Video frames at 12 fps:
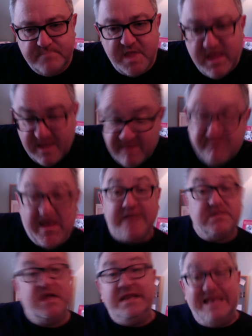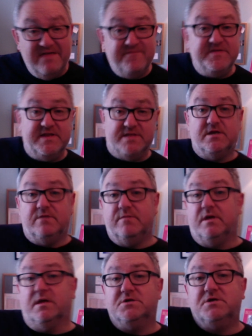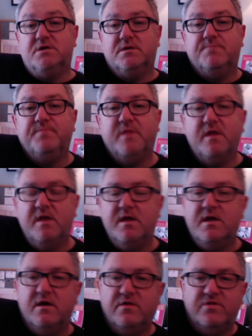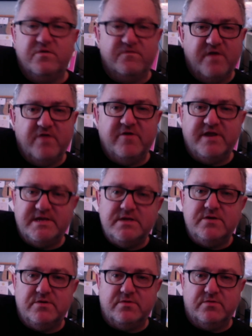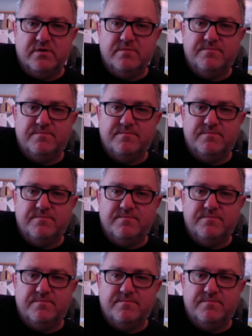In fact, I loved it so much that very soon